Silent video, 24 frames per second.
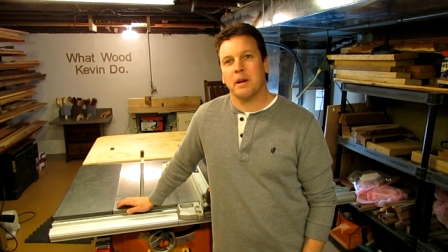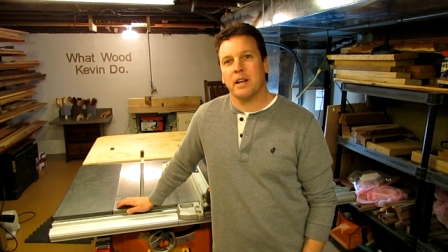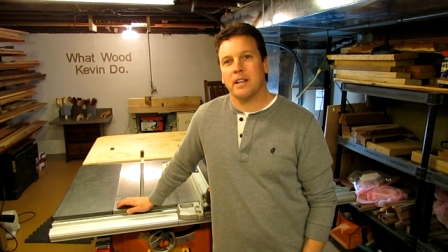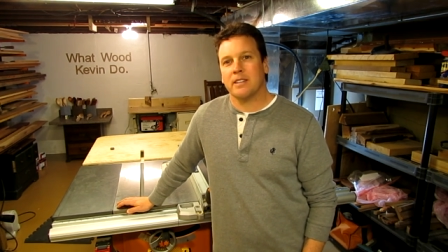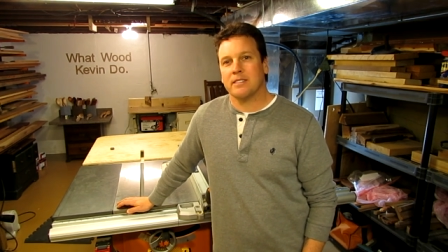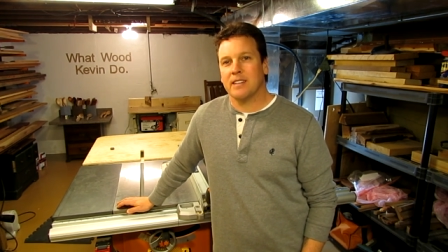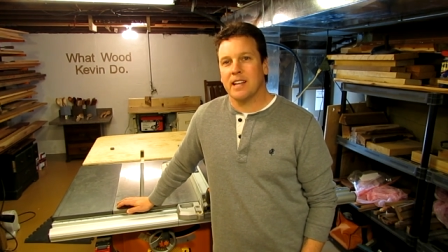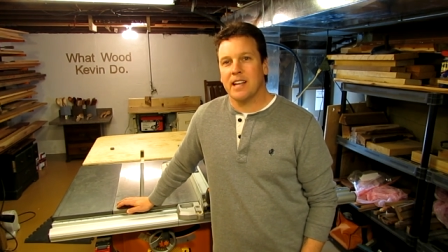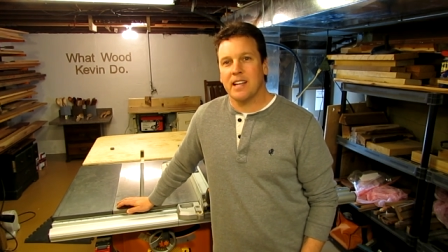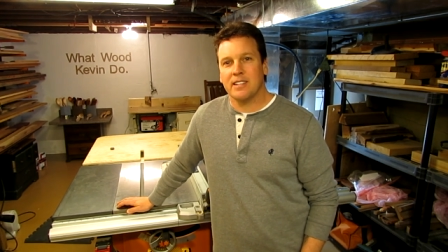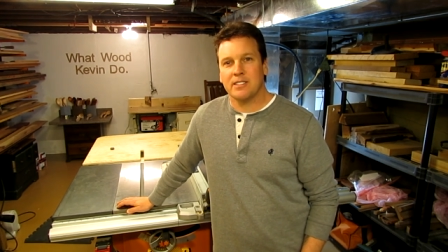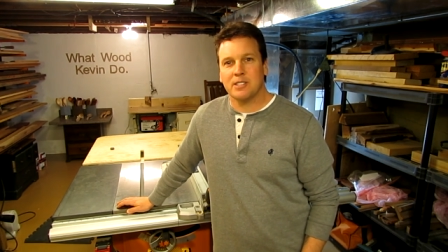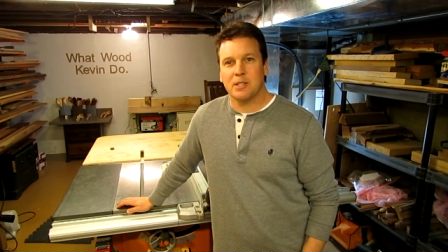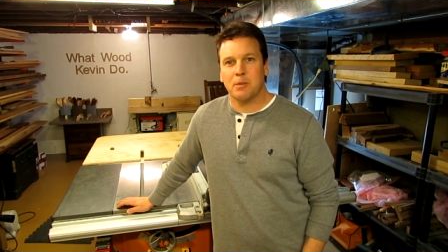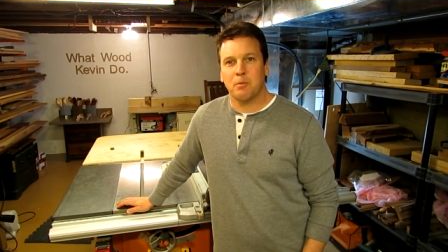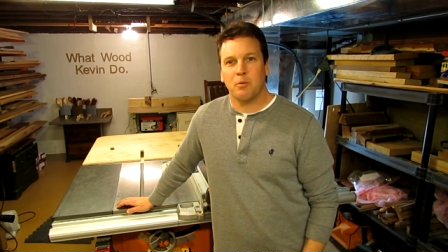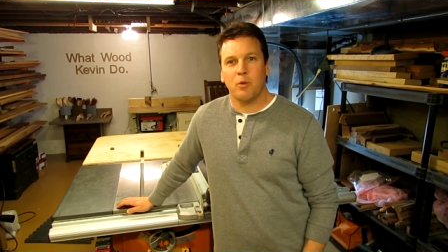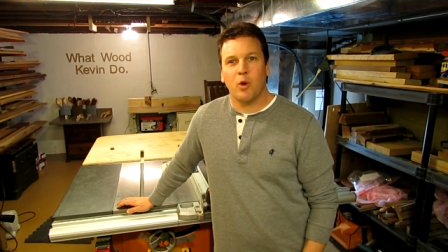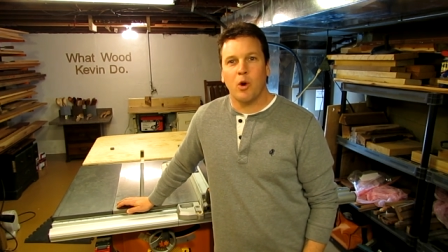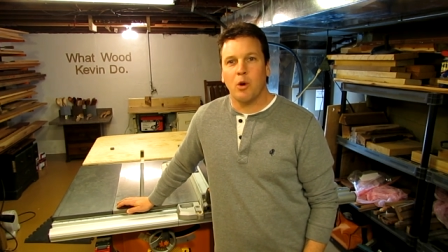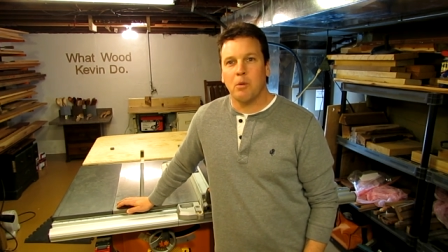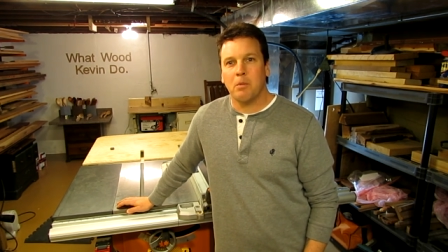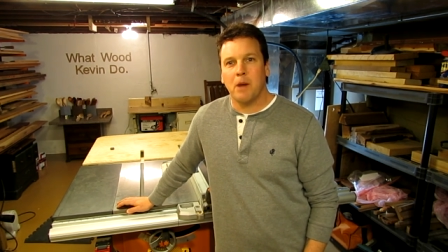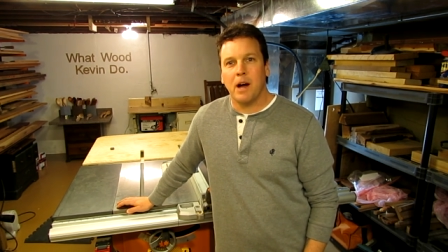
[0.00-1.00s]
and had some
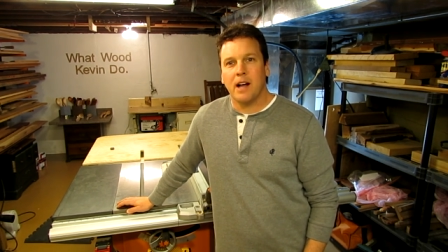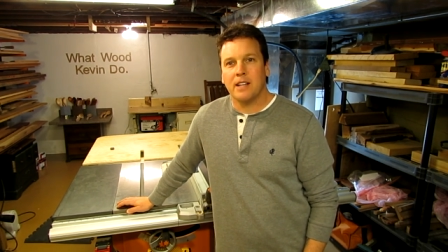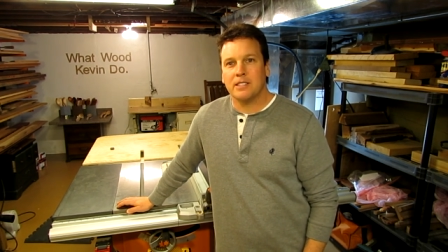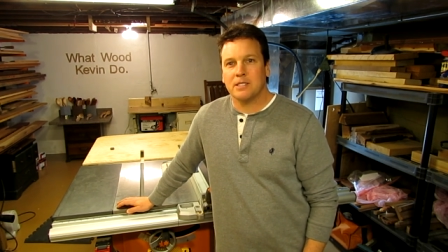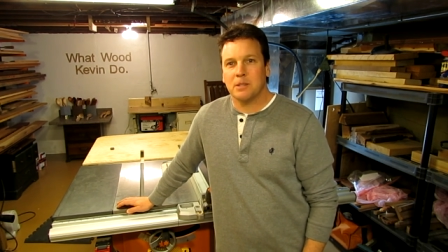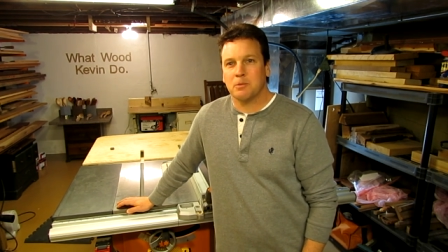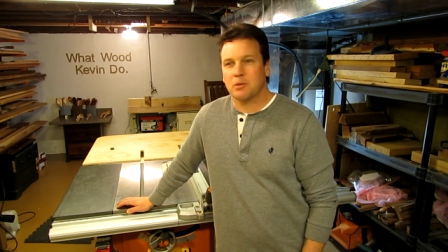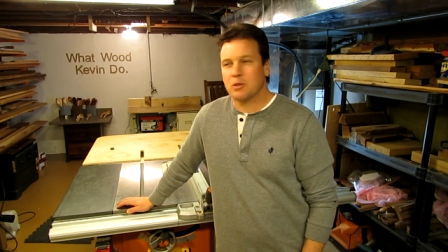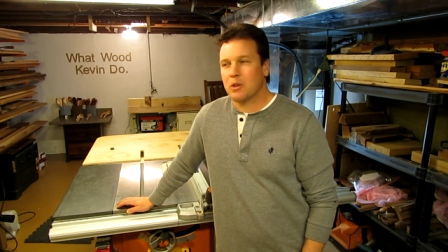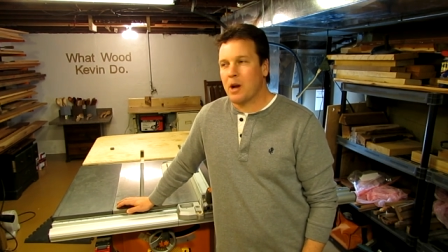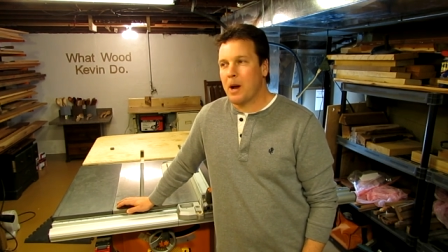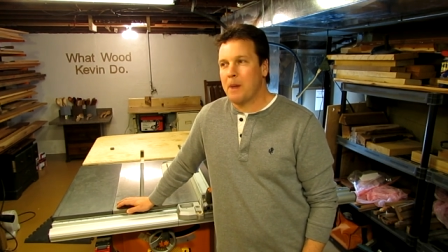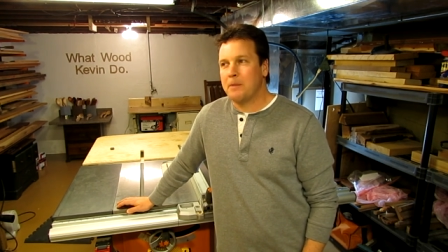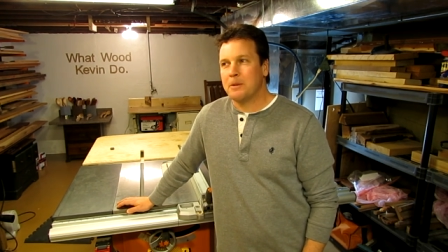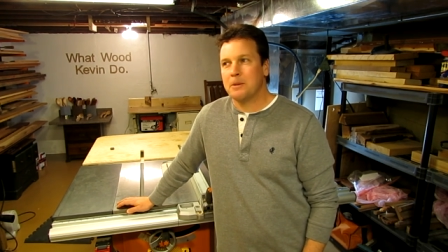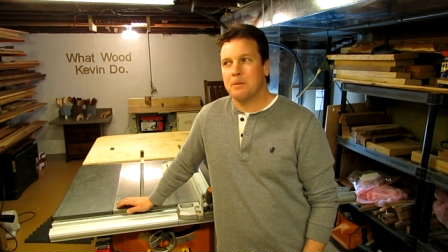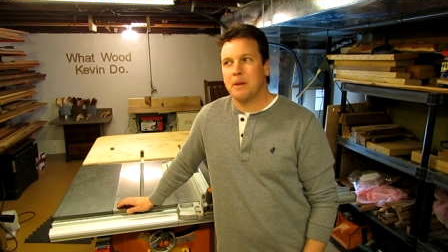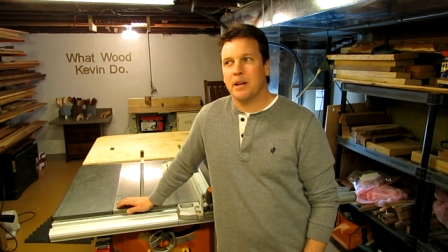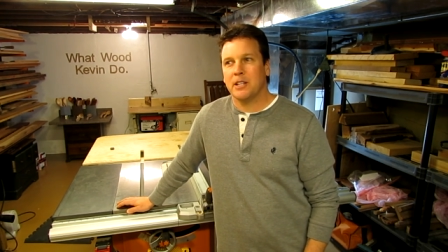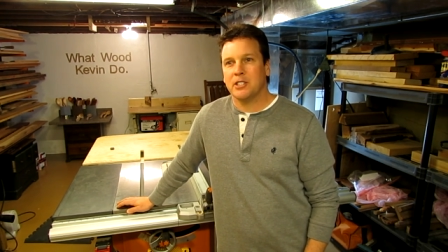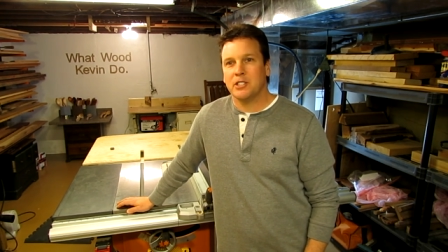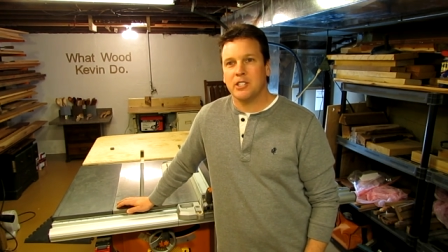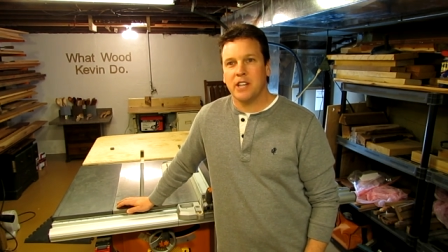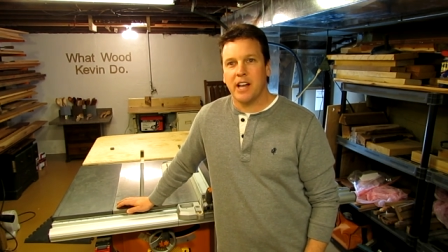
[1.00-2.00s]
robot subscribe to
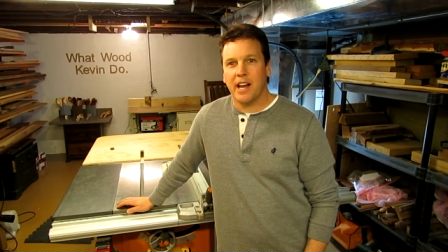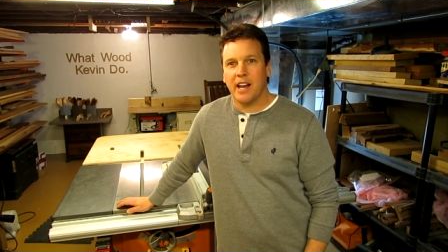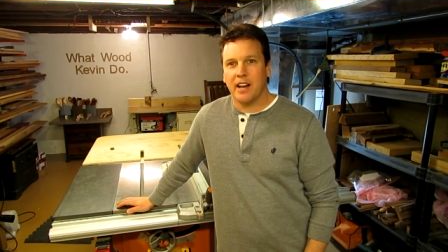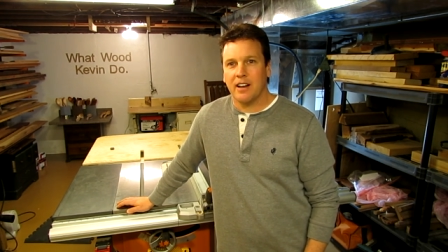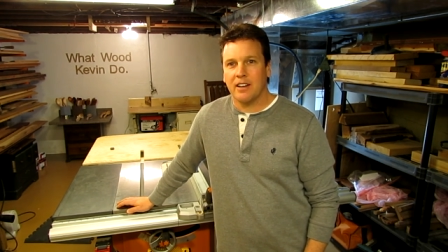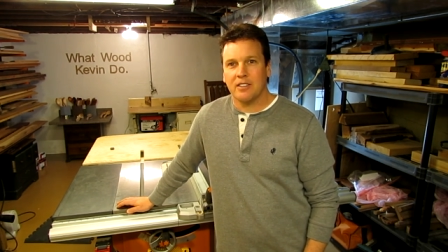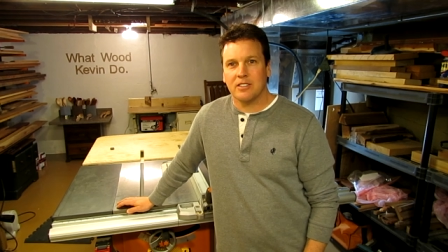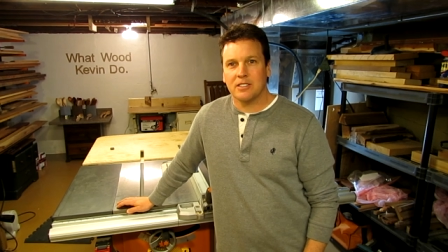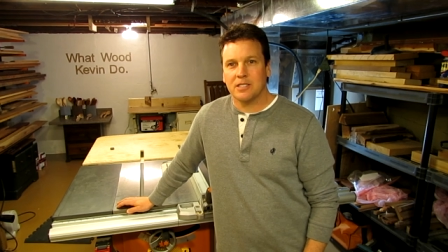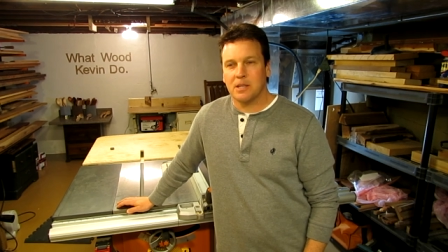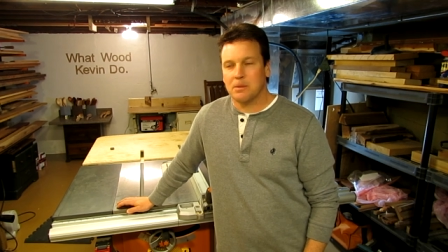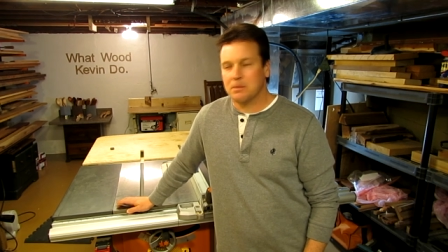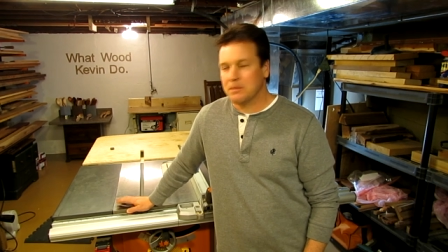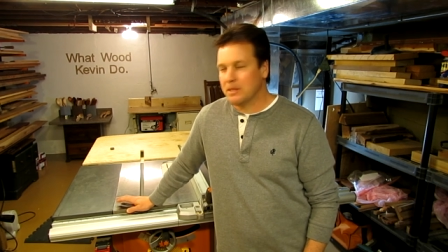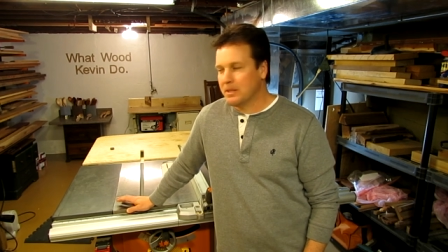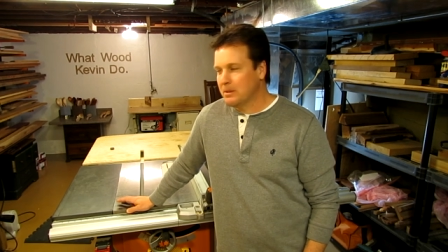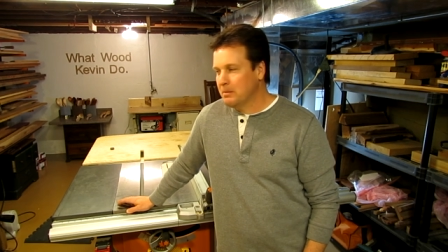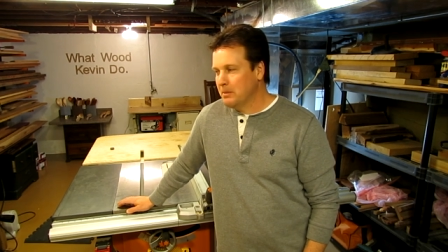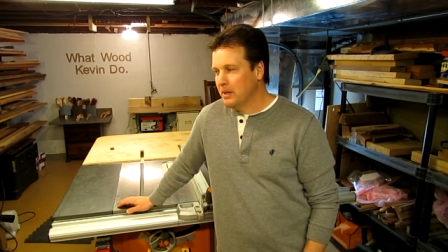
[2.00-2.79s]
my channel or something.